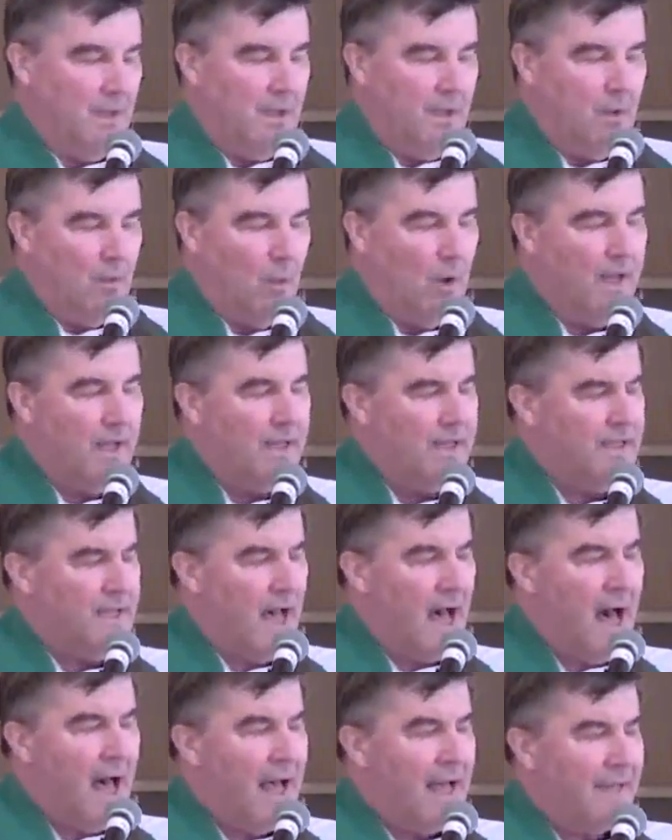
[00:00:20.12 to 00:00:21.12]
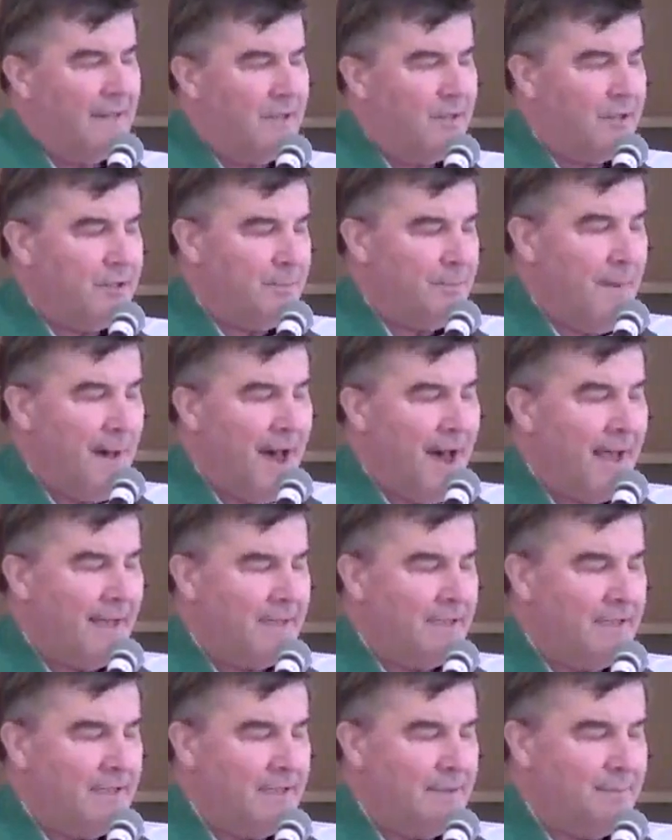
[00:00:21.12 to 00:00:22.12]
When I look back
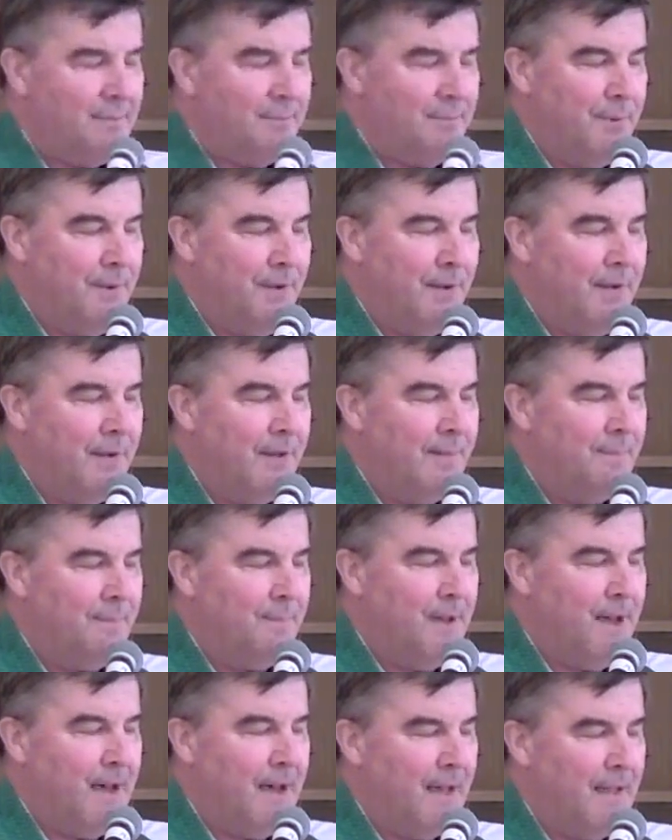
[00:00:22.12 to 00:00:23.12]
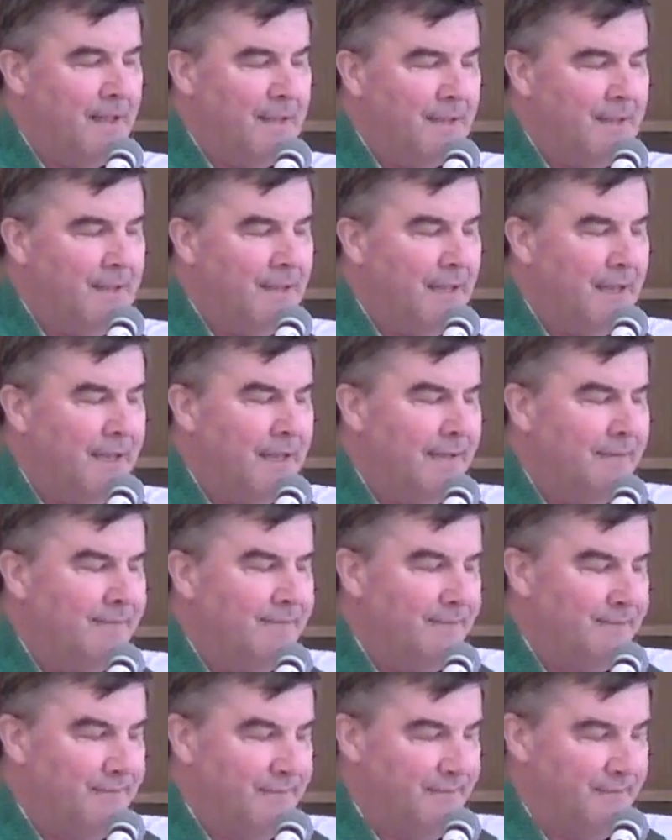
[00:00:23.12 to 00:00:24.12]
upon my life,
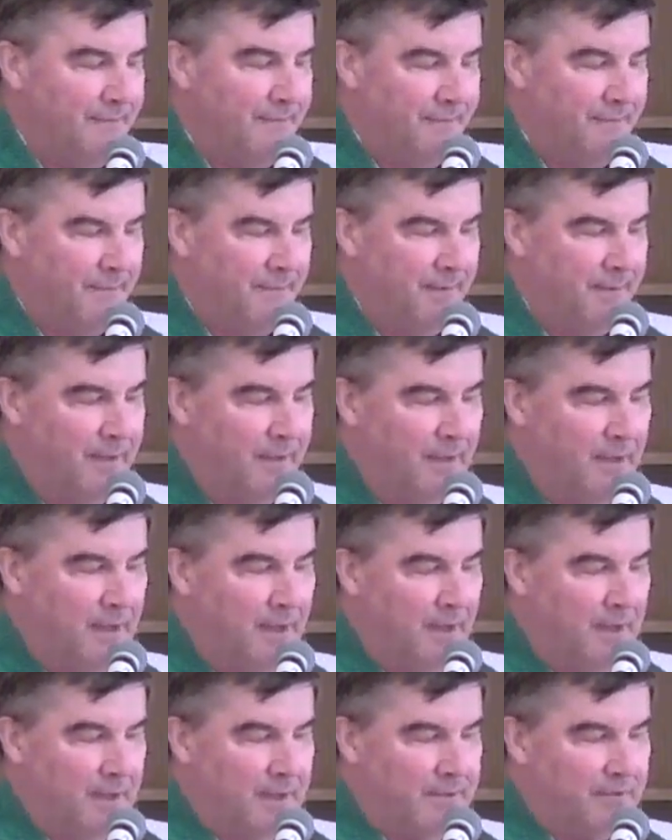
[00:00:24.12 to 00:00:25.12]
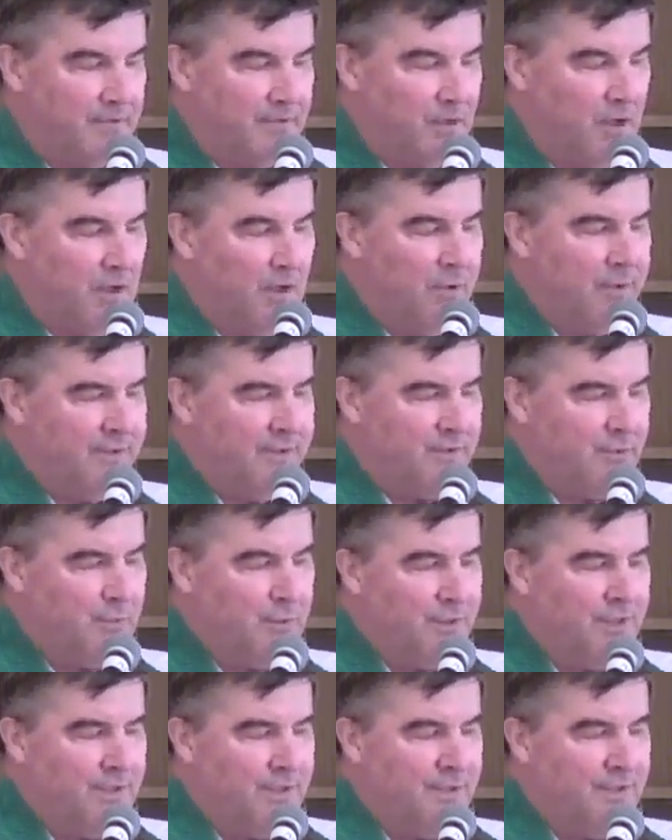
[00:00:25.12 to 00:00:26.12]
it's always
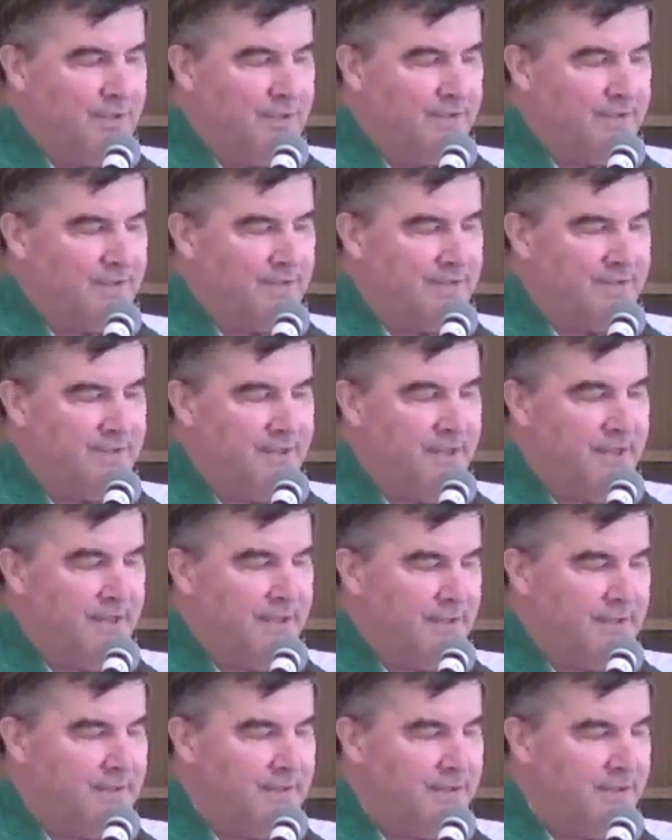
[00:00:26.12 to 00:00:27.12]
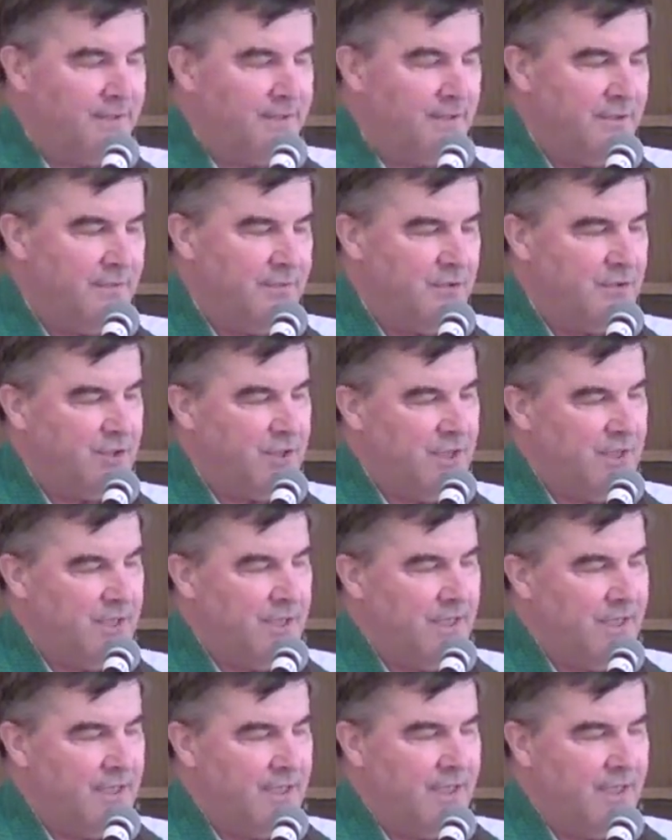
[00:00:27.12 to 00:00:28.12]
with a sense of
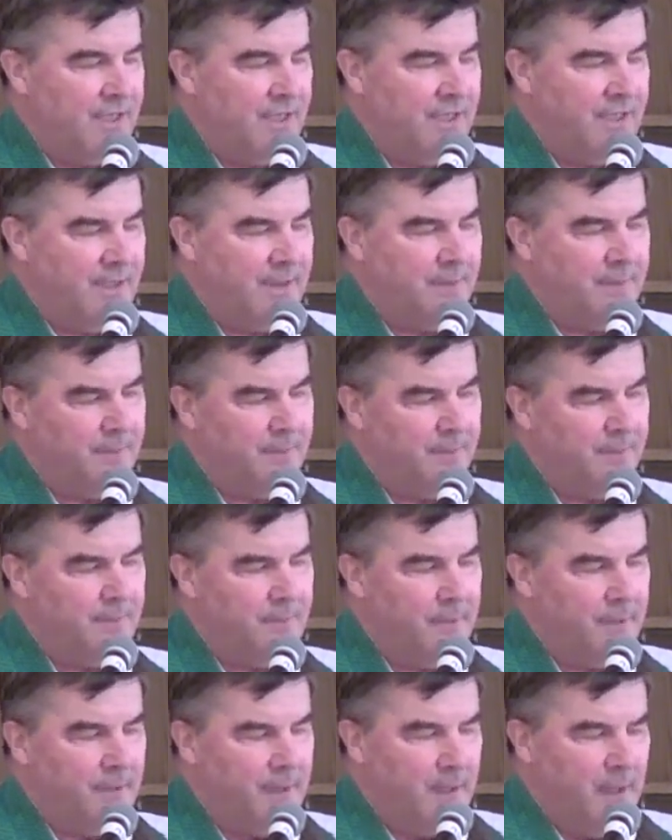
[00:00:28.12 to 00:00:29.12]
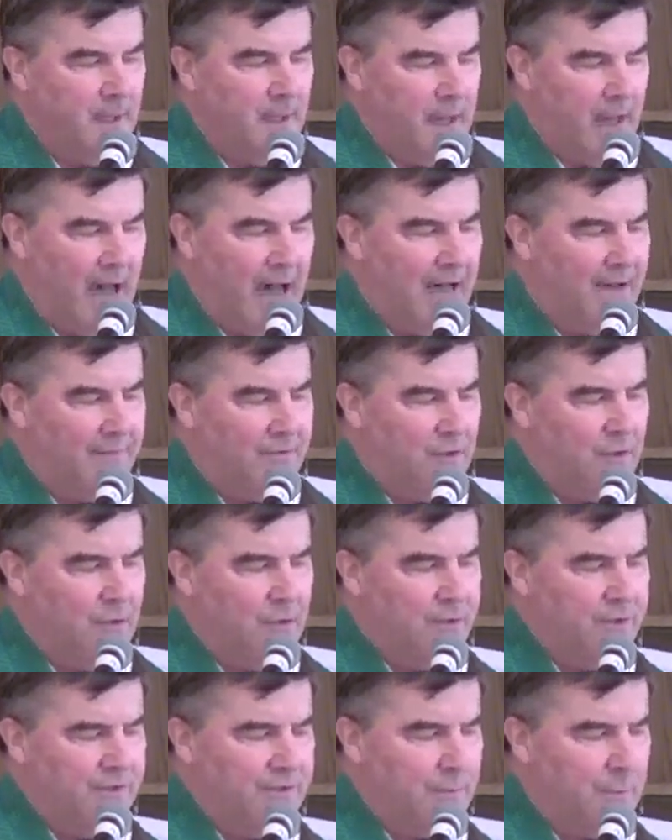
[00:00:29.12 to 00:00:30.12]
shame. I've
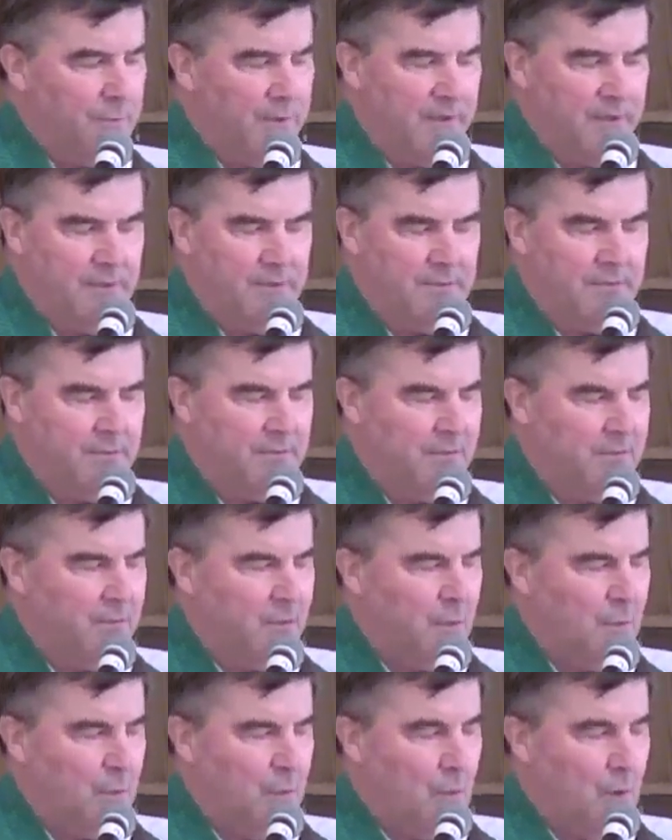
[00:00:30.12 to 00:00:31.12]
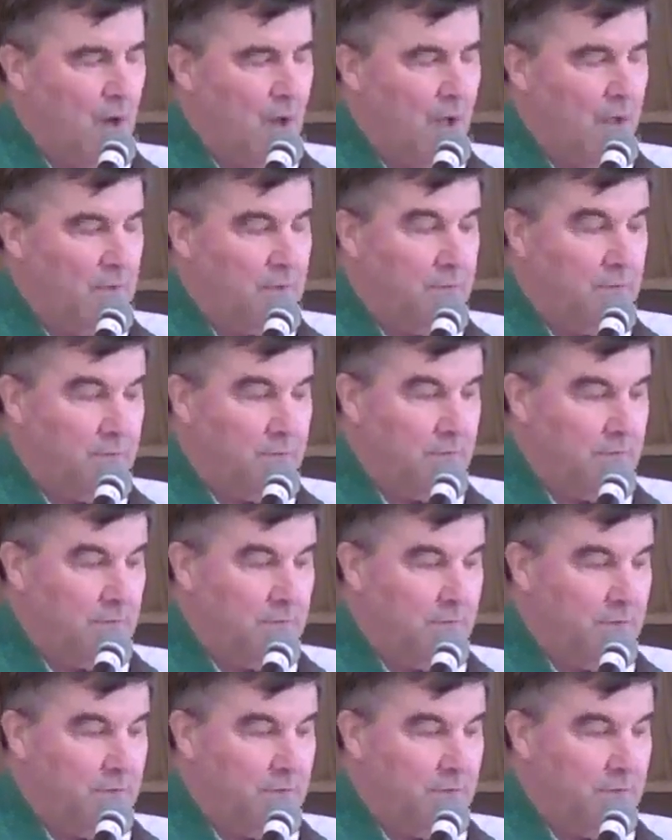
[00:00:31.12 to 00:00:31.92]
always been the one